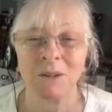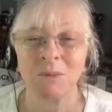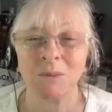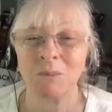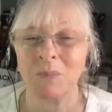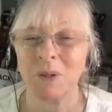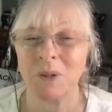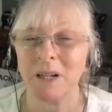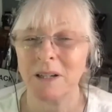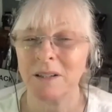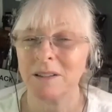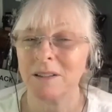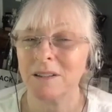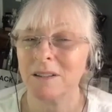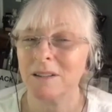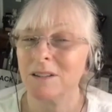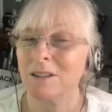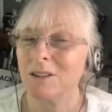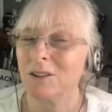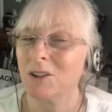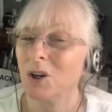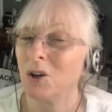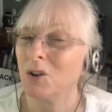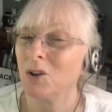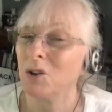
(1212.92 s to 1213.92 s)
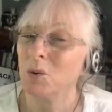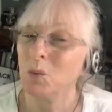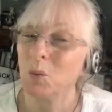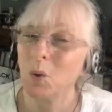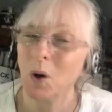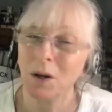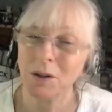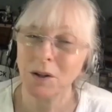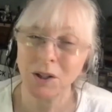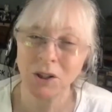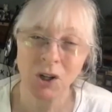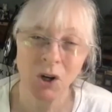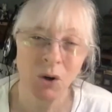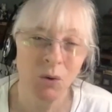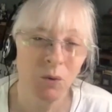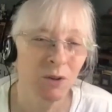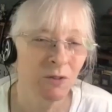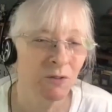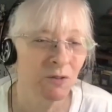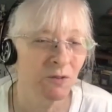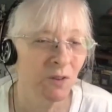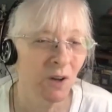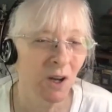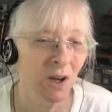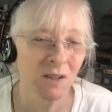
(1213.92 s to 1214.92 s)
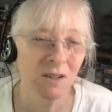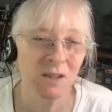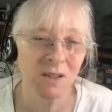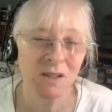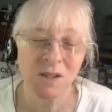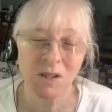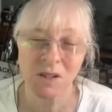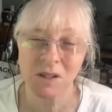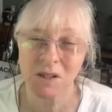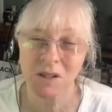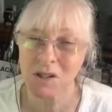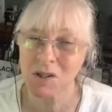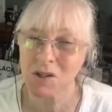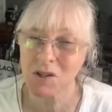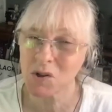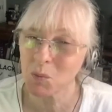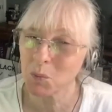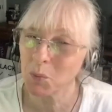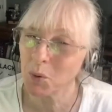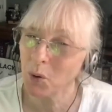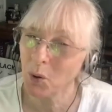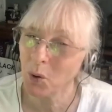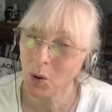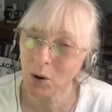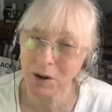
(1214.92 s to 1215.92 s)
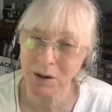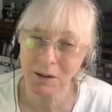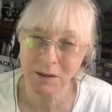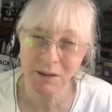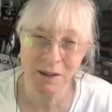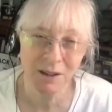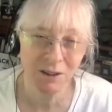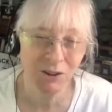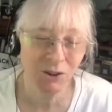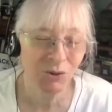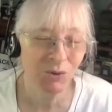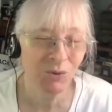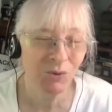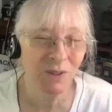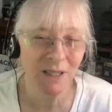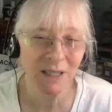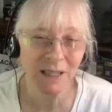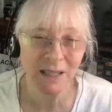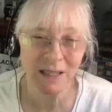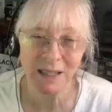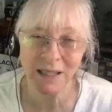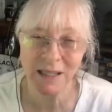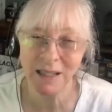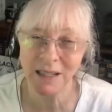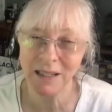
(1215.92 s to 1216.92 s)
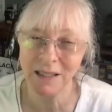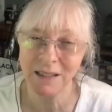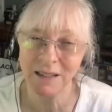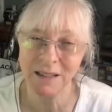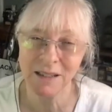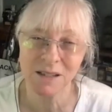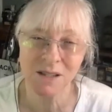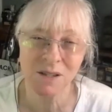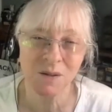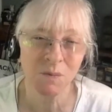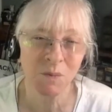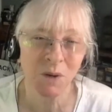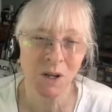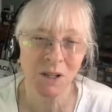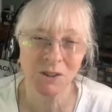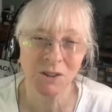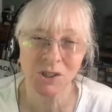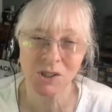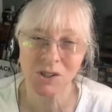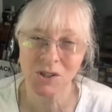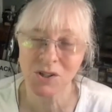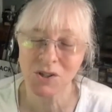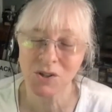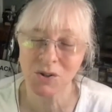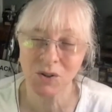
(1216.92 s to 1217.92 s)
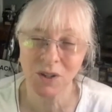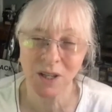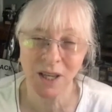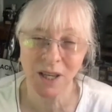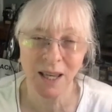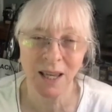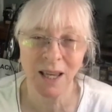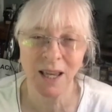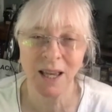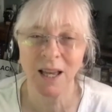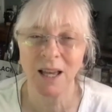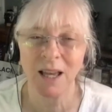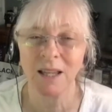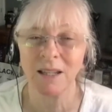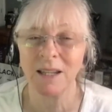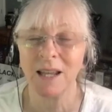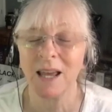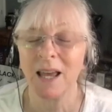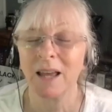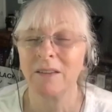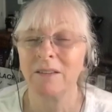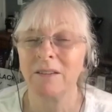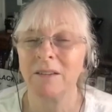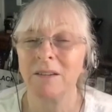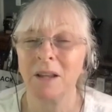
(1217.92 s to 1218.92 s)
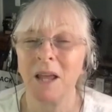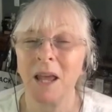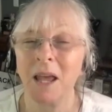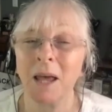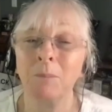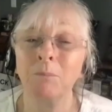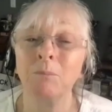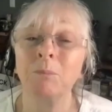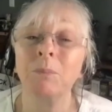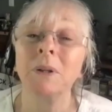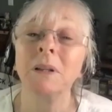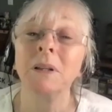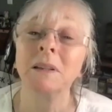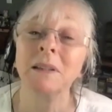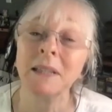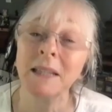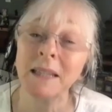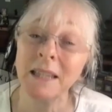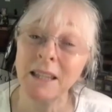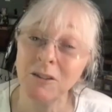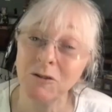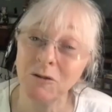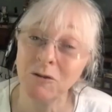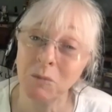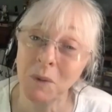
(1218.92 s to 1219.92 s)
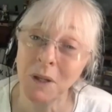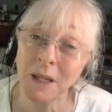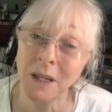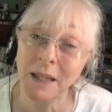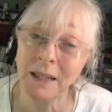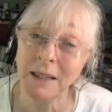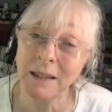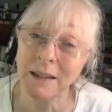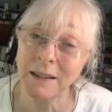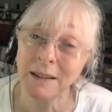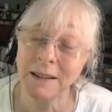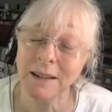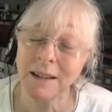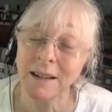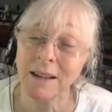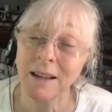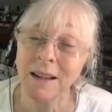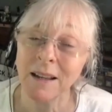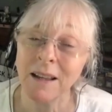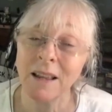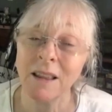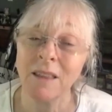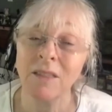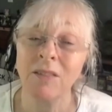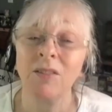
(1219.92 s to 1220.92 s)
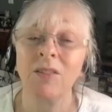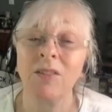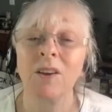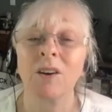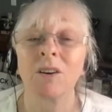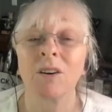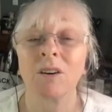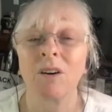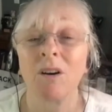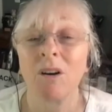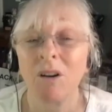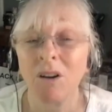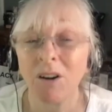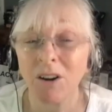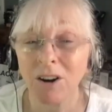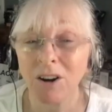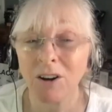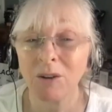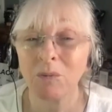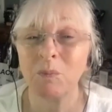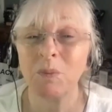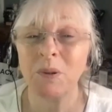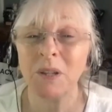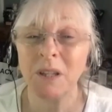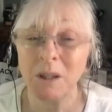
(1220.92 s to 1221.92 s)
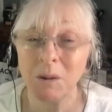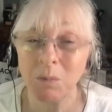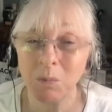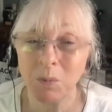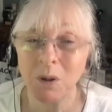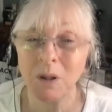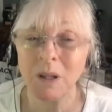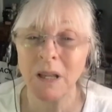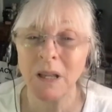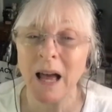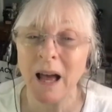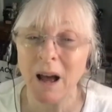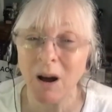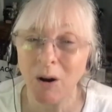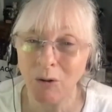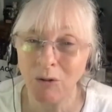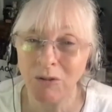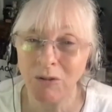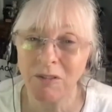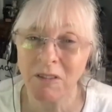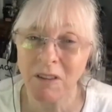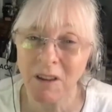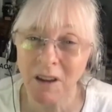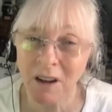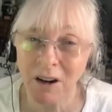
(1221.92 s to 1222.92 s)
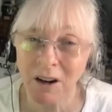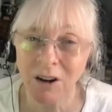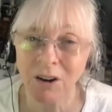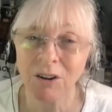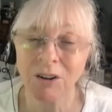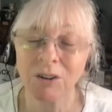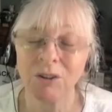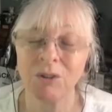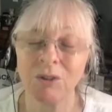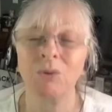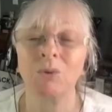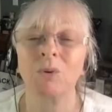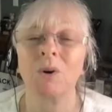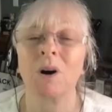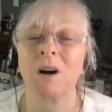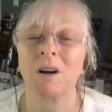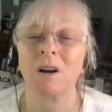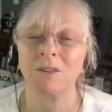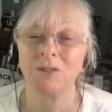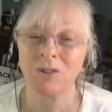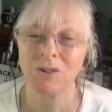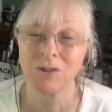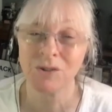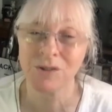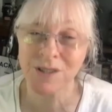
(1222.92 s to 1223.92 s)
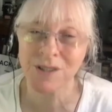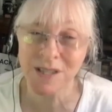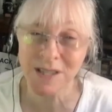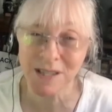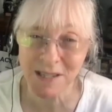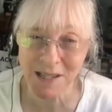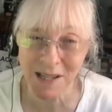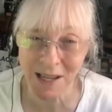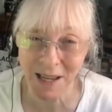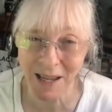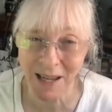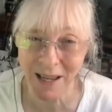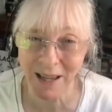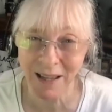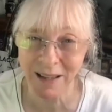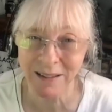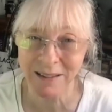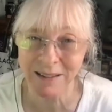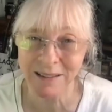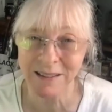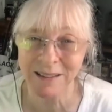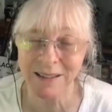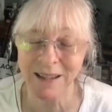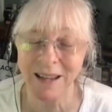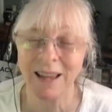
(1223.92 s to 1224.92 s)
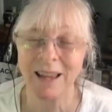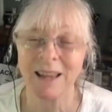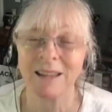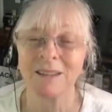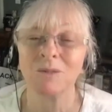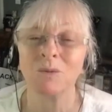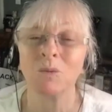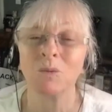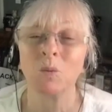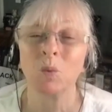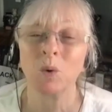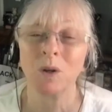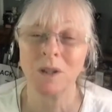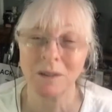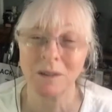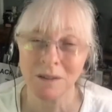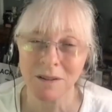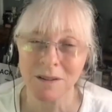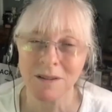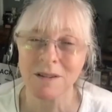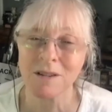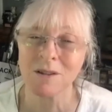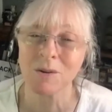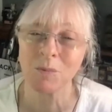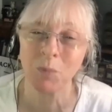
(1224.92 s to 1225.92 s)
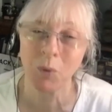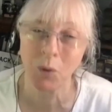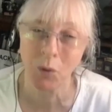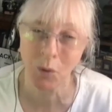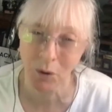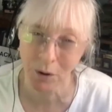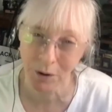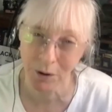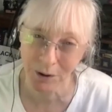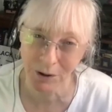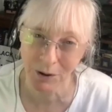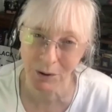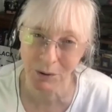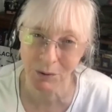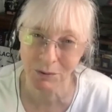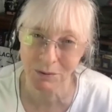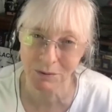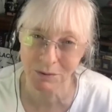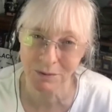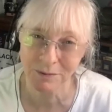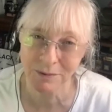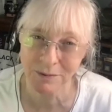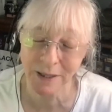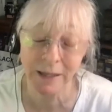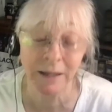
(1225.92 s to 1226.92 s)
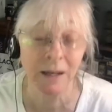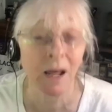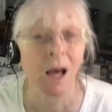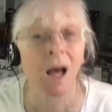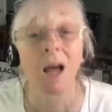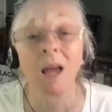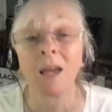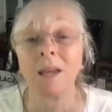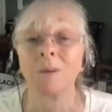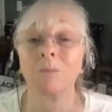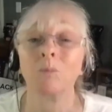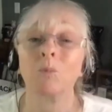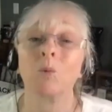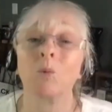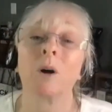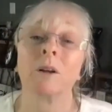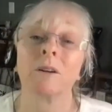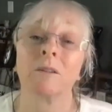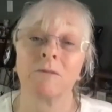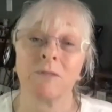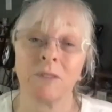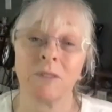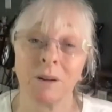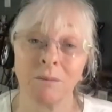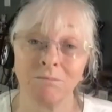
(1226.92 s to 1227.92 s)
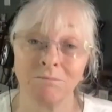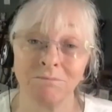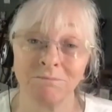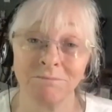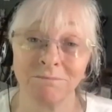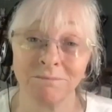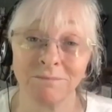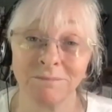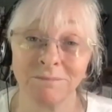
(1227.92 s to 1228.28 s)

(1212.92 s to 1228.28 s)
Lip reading: But, you know, you want to go and find the support that you need as much as you can. And believe me, there are people out there who understand and will support you. And I am one of them.